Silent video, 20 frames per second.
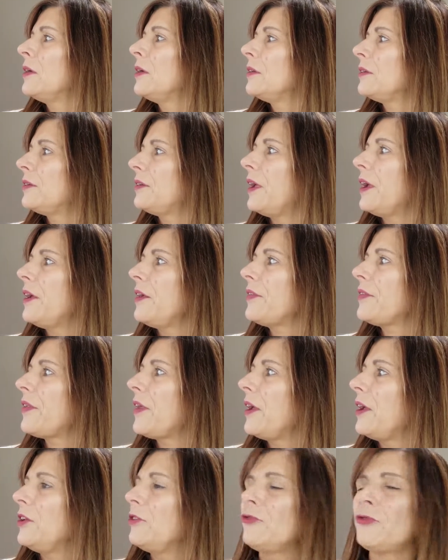Today's
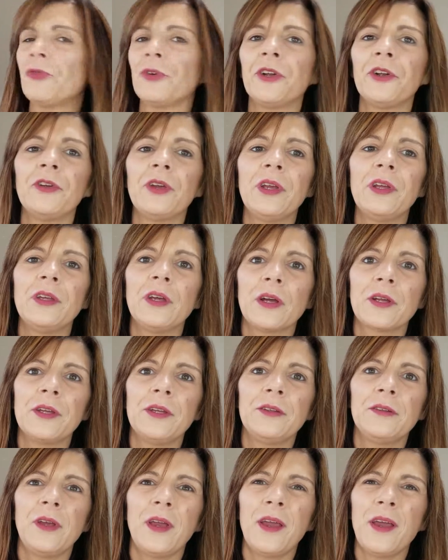a dreary,
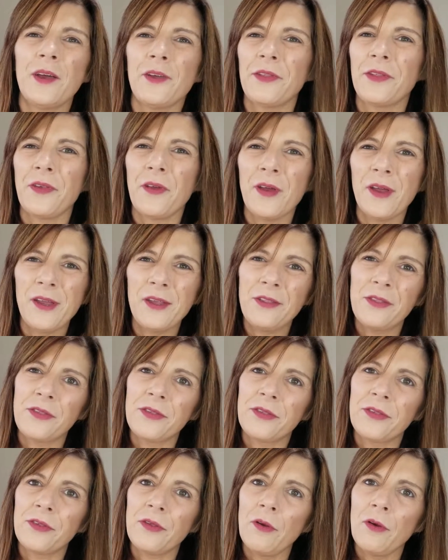yucky day outside,
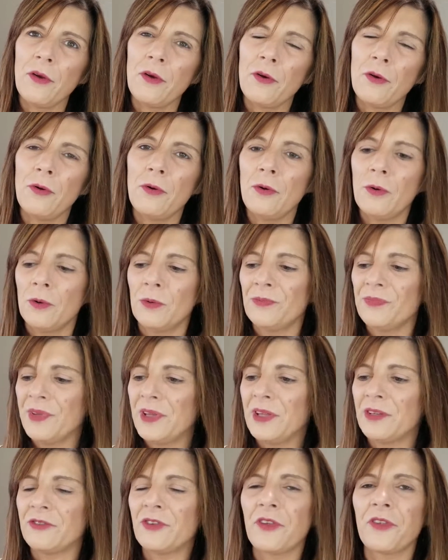so
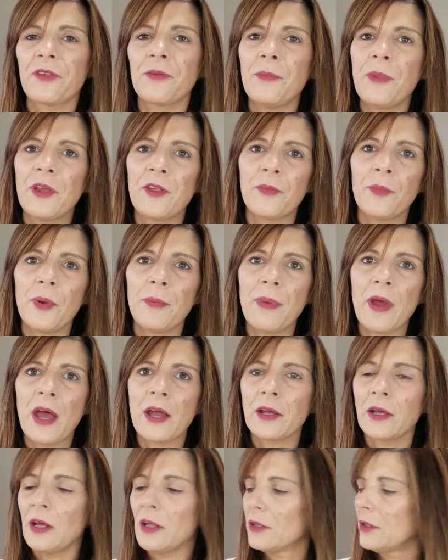it just makes my
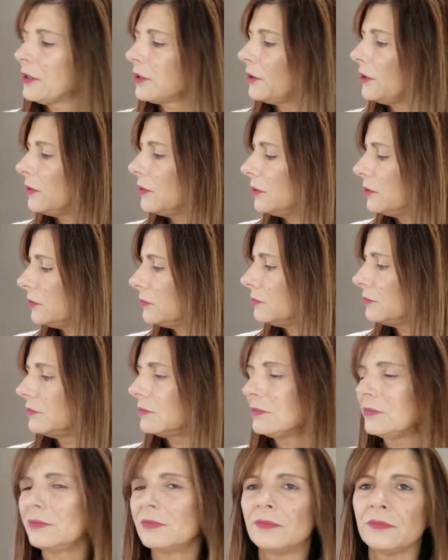back a little
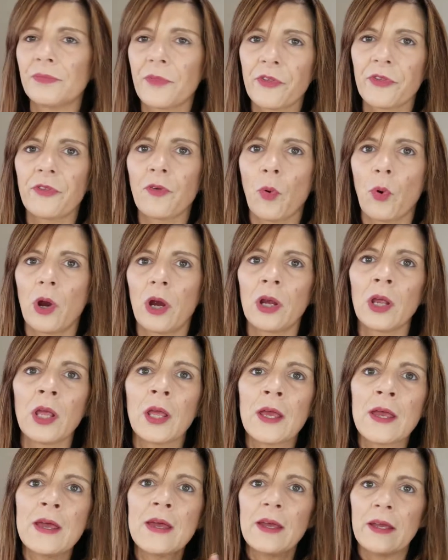sore.
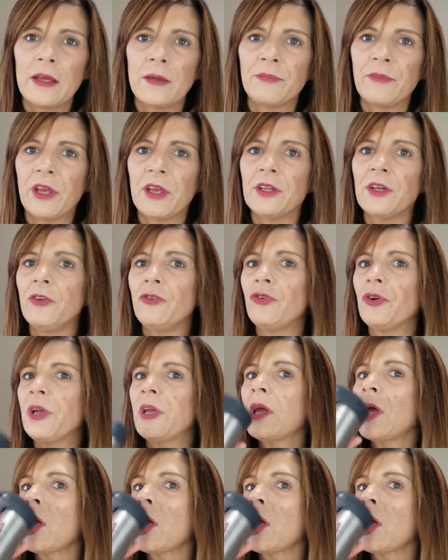I am taking a drink.